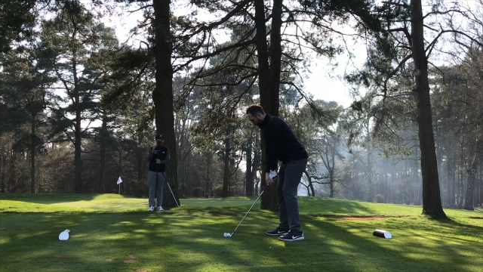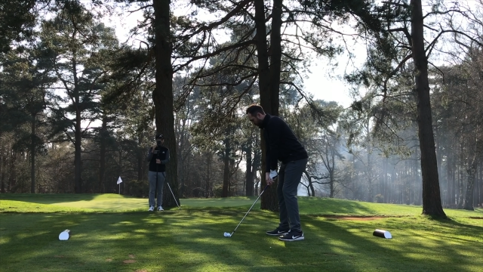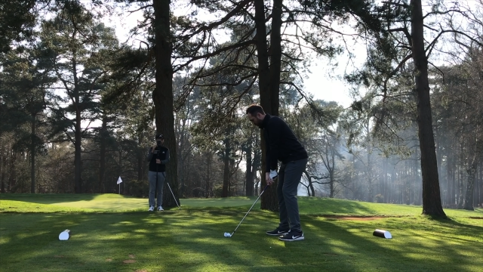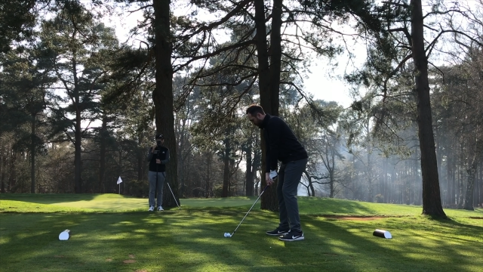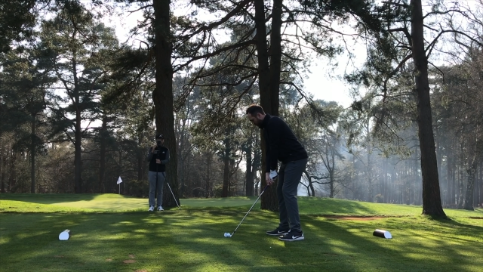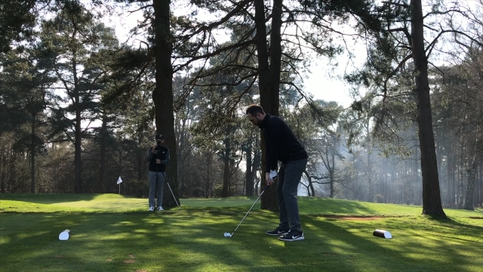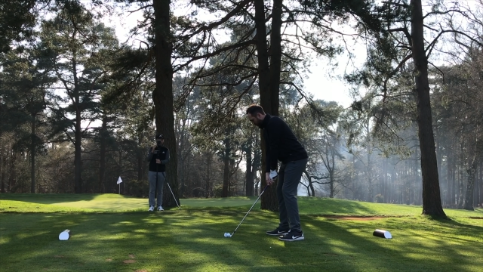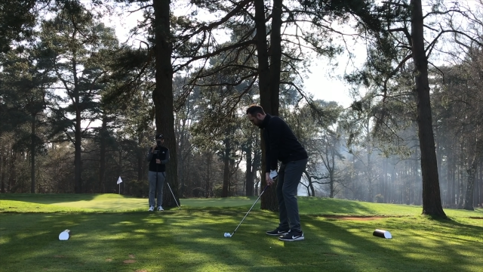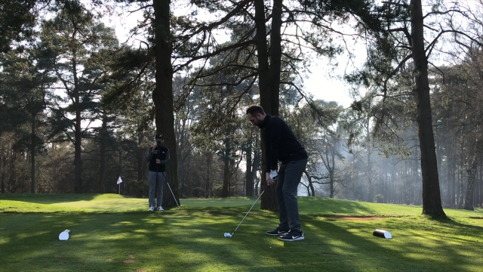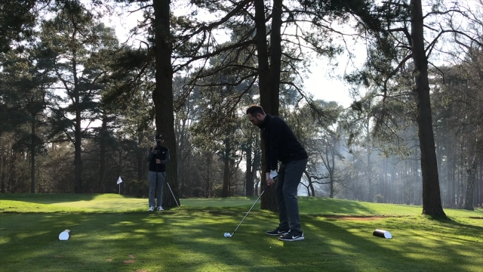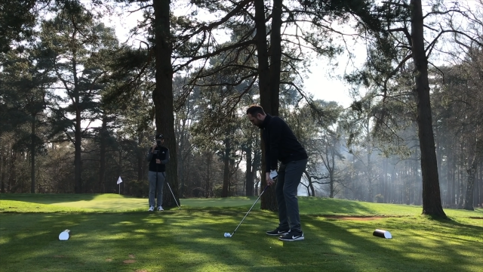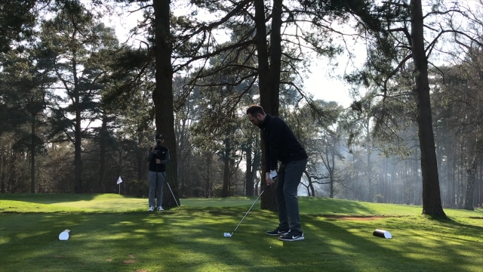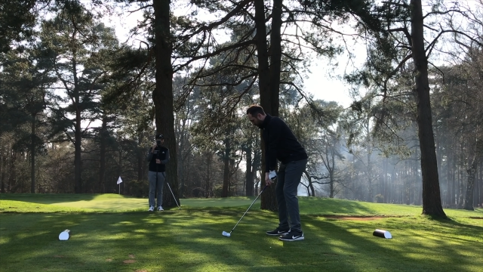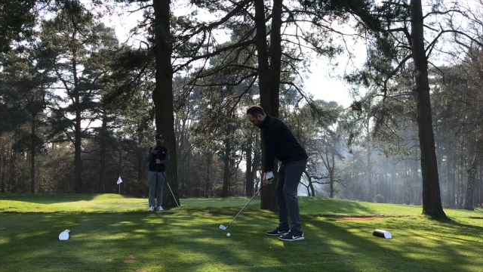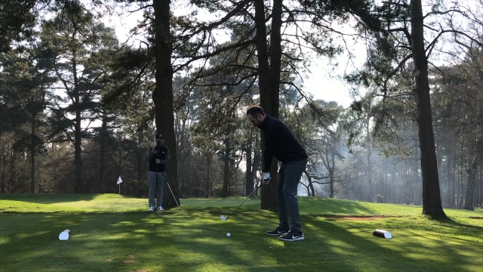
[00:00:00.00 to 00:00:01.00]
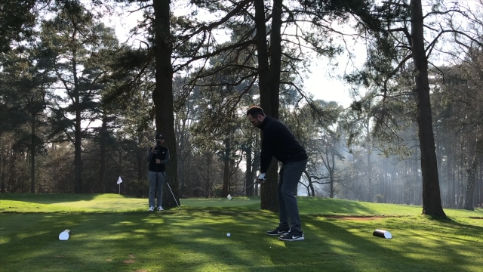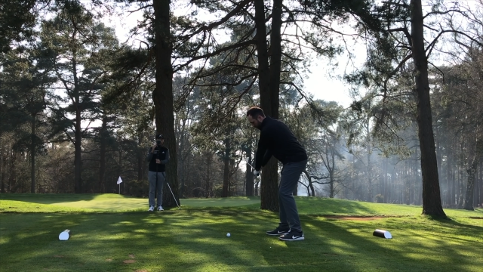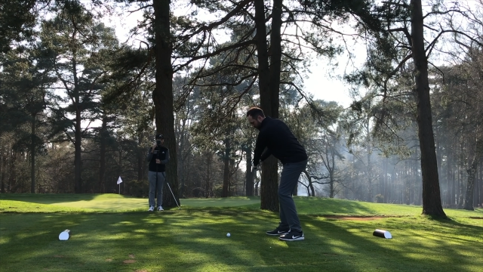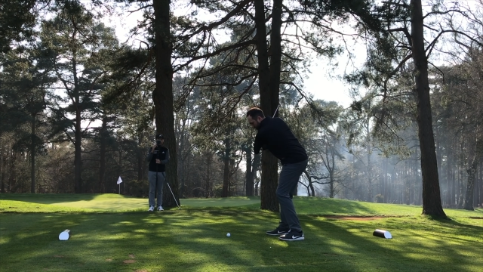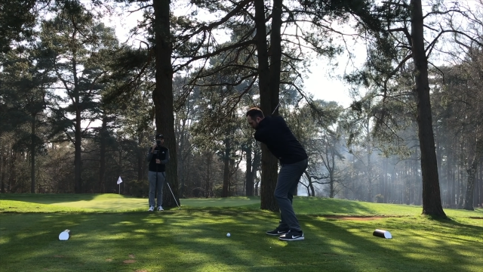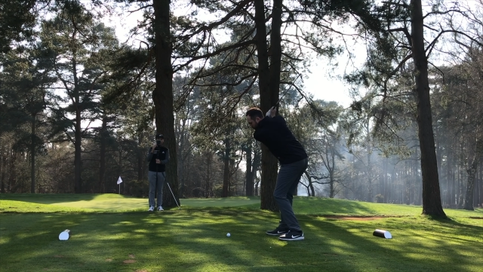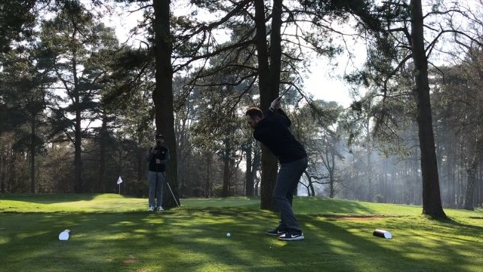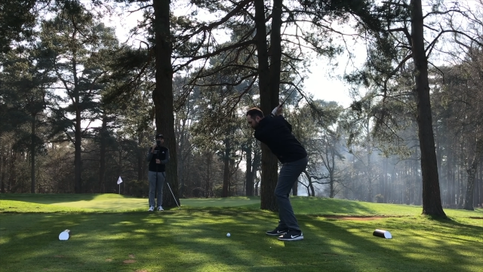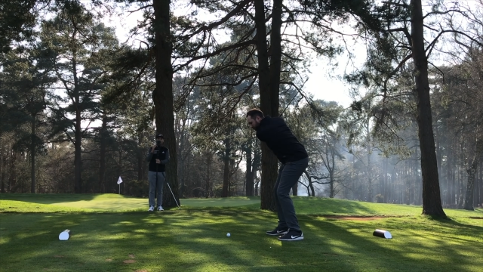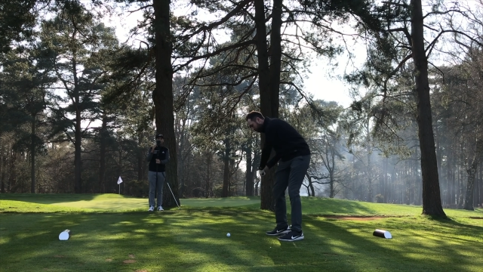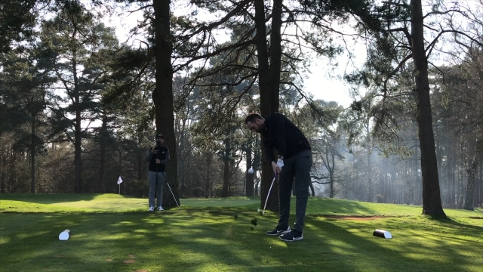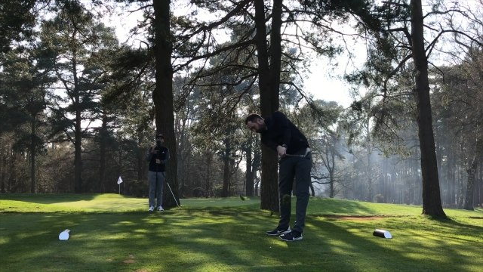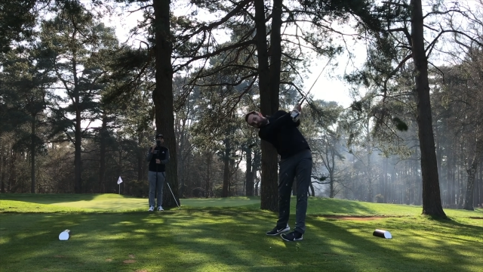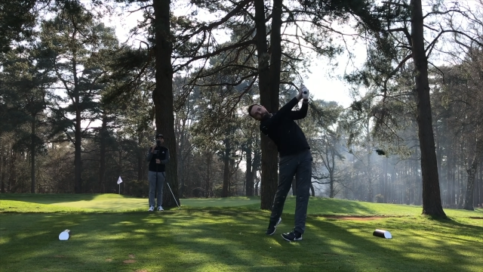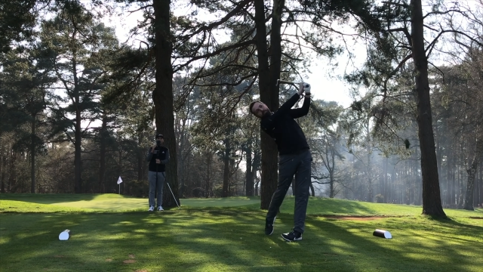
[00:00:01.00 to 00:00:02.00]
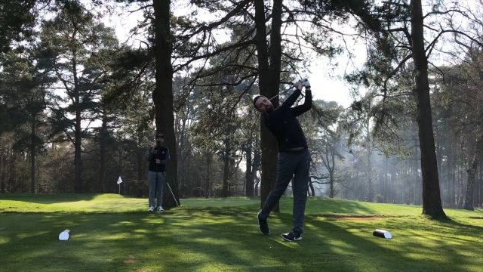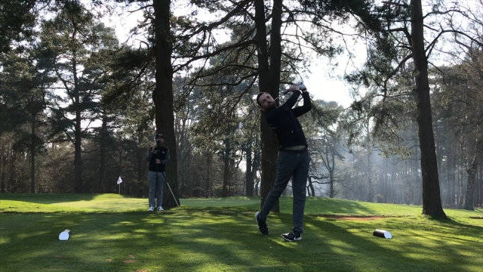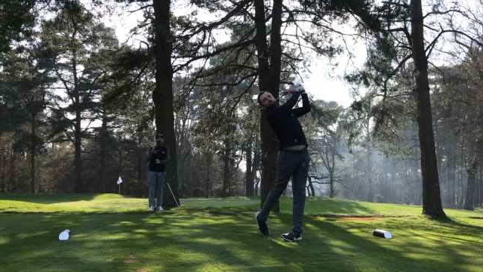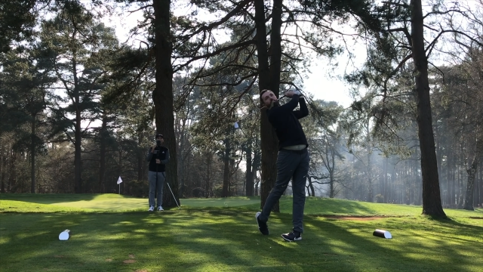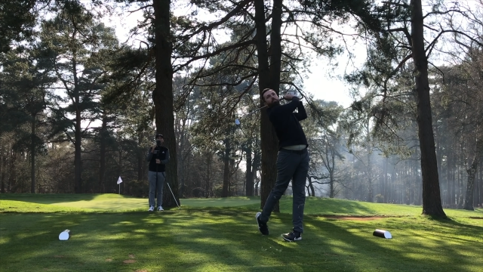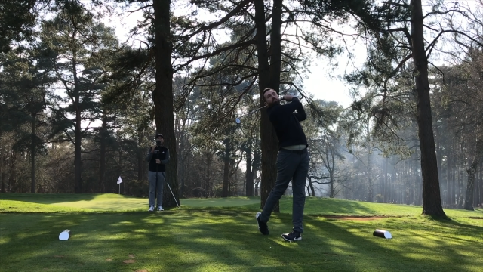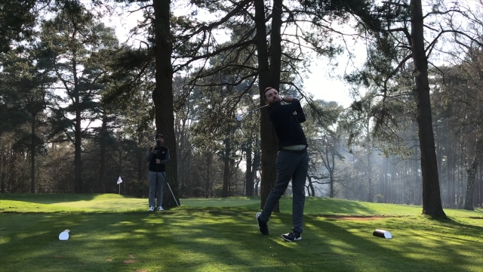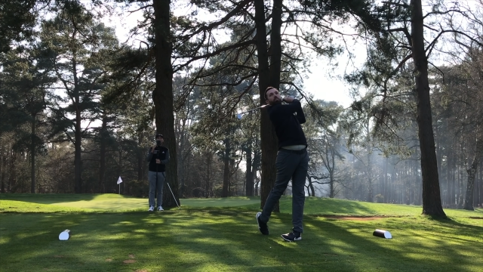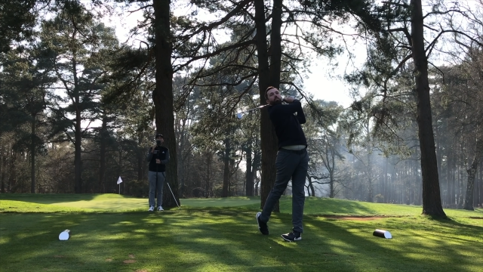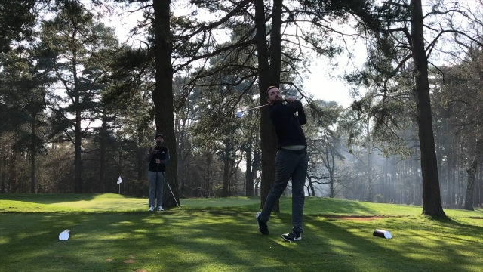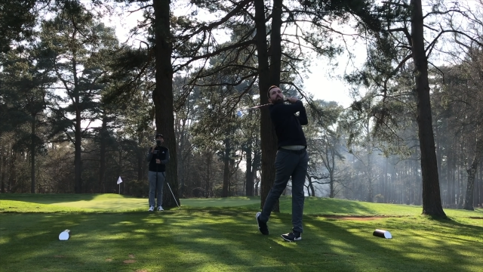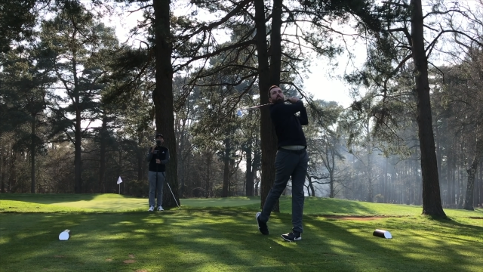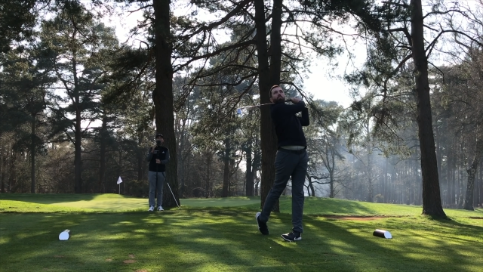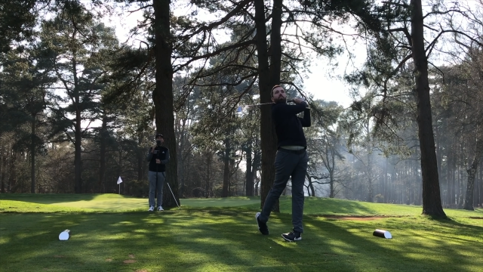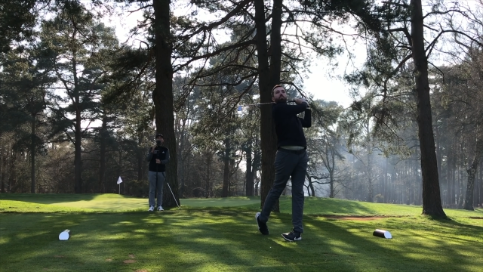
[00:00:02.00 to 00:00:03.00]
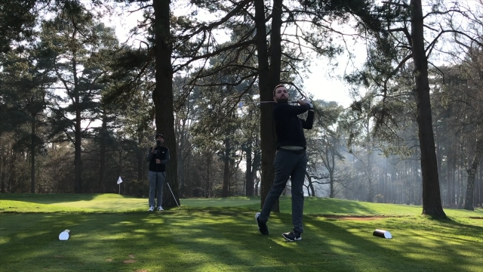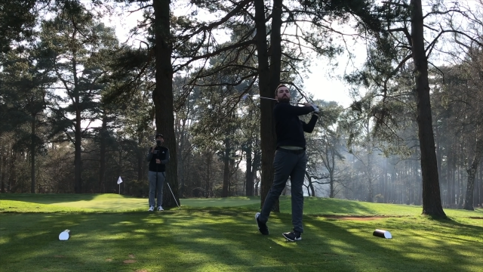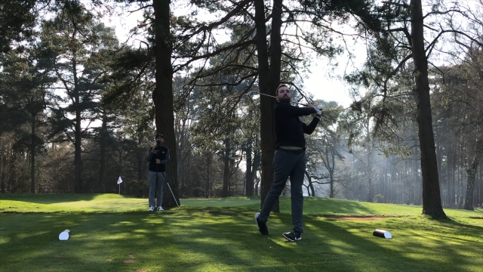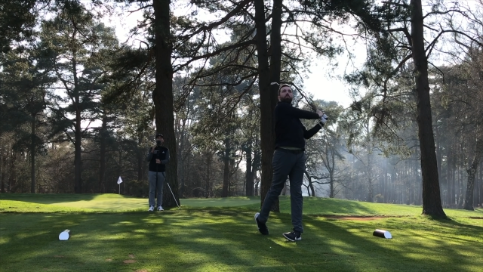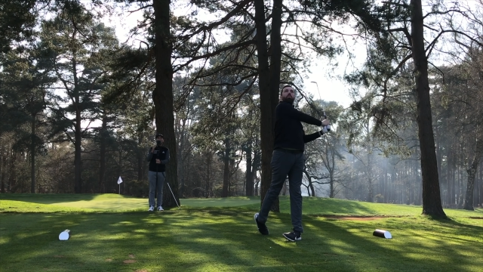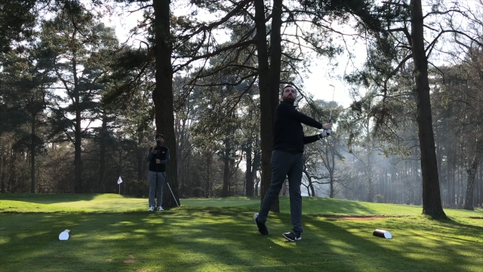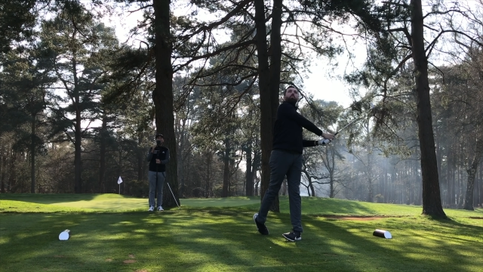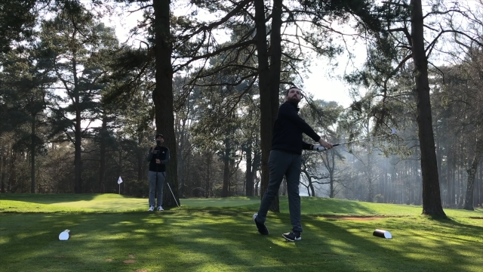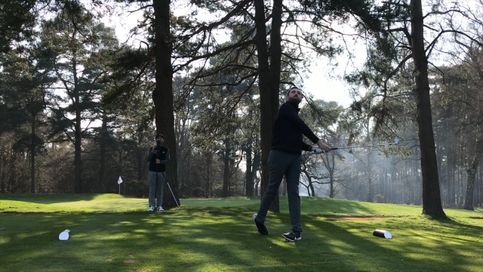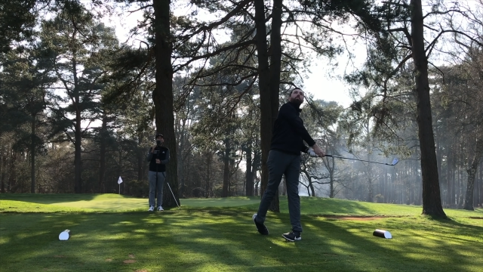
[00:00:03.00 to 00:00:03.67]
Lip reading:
(no speaker visible)